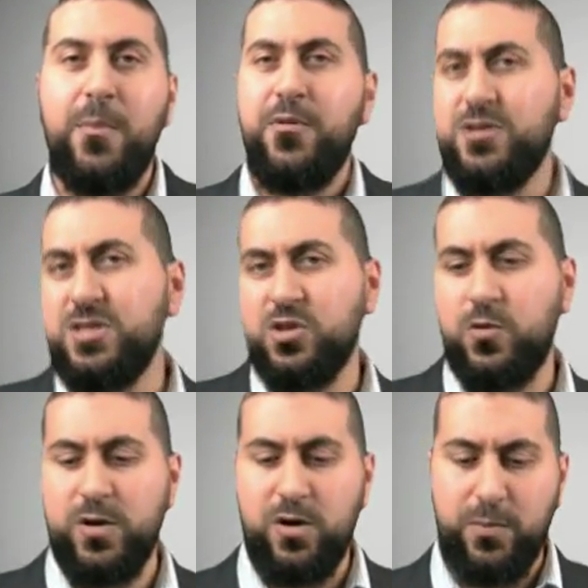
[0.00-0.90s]
A person's
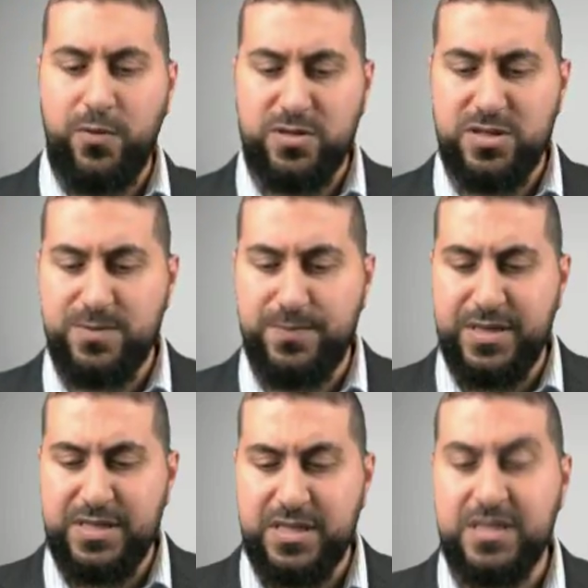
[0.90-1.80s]
career, a person's
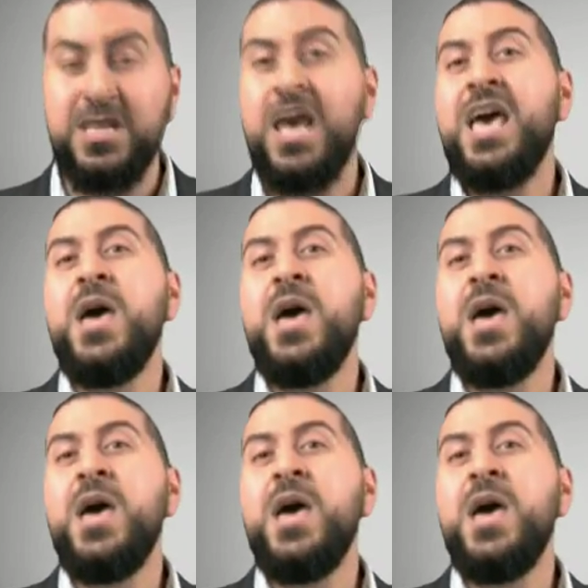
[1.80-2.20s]
business